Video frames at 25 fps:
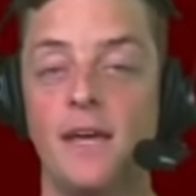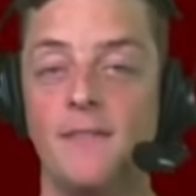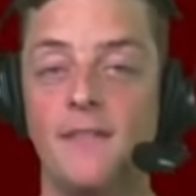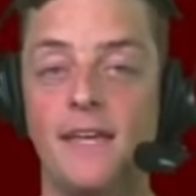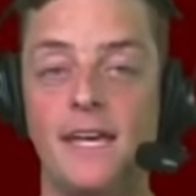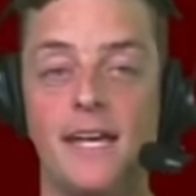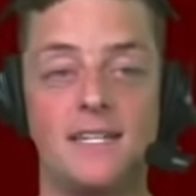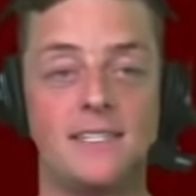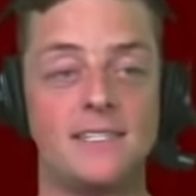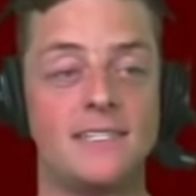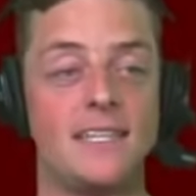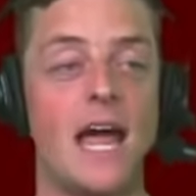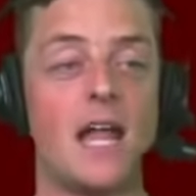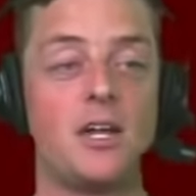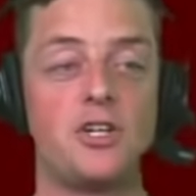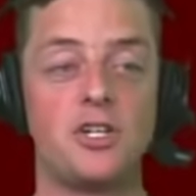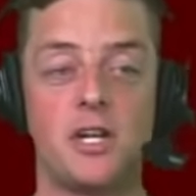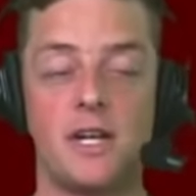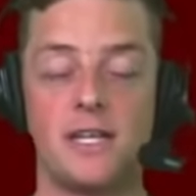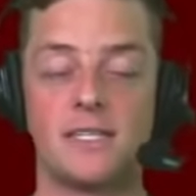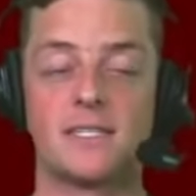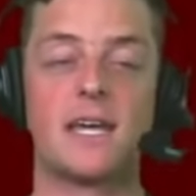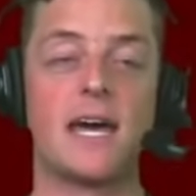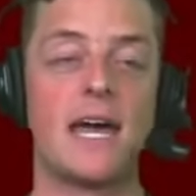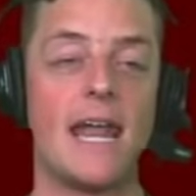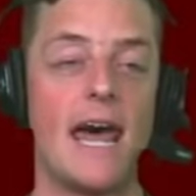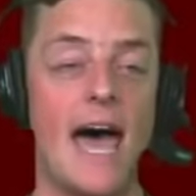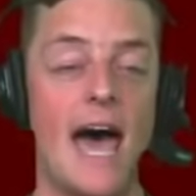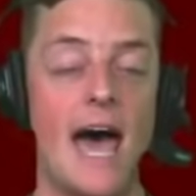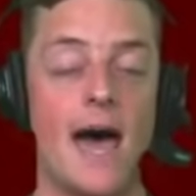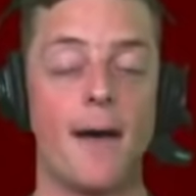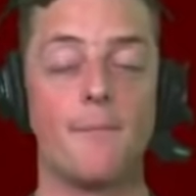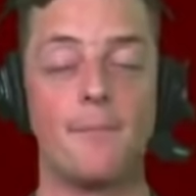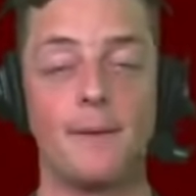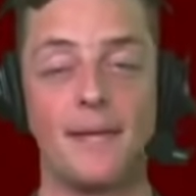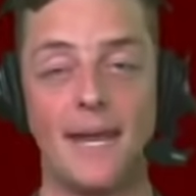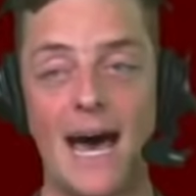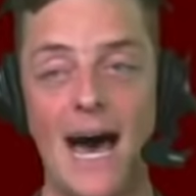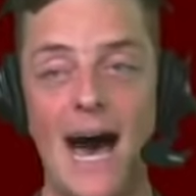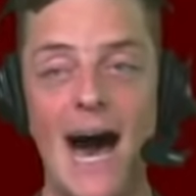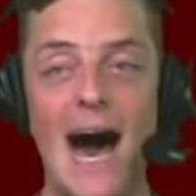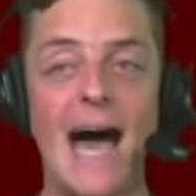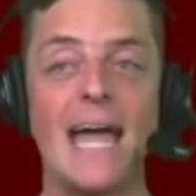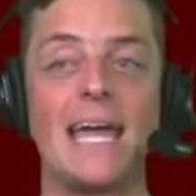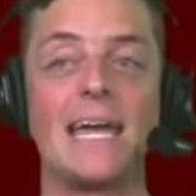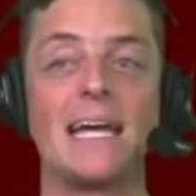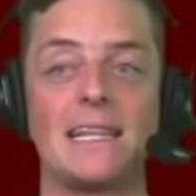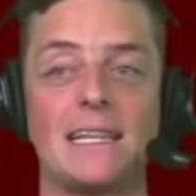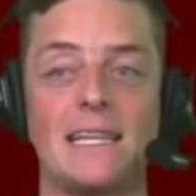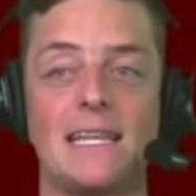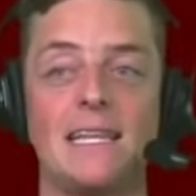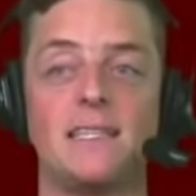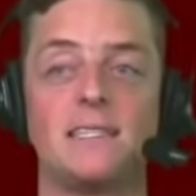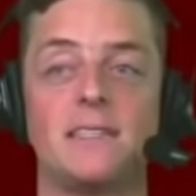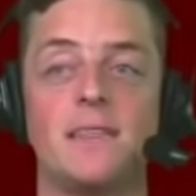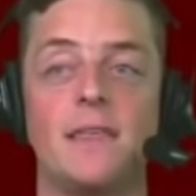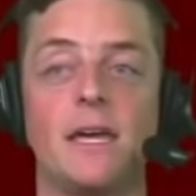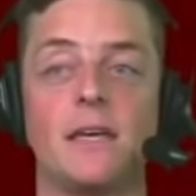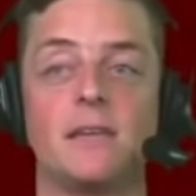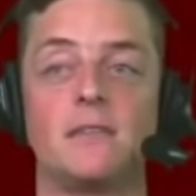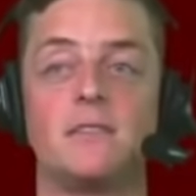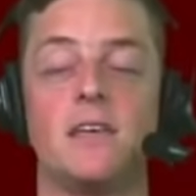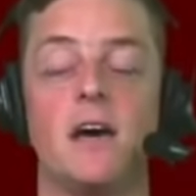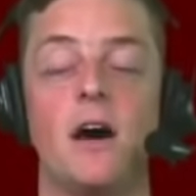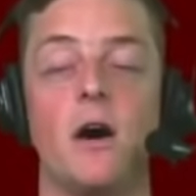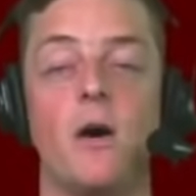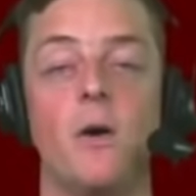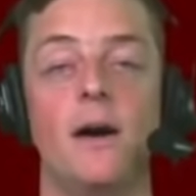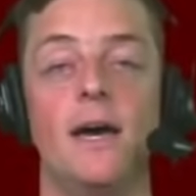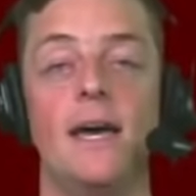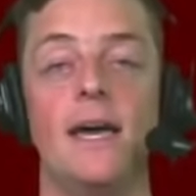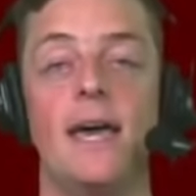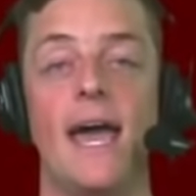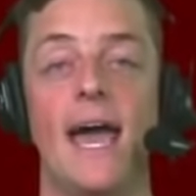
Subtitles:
The extension is going to happen. I at least think so.